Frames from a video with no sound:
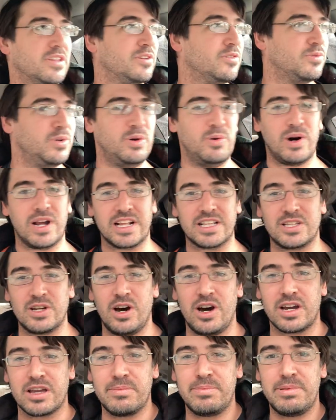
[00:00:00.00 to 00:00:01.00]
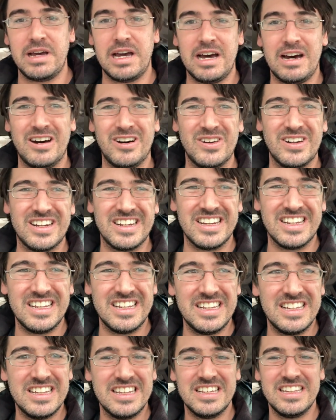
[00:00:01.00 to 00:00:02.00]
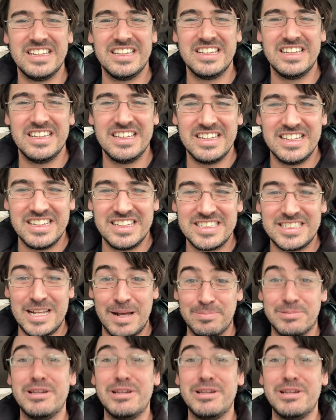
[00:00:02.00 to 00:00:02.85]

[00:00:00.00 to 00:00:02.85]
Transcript: we want to talk about step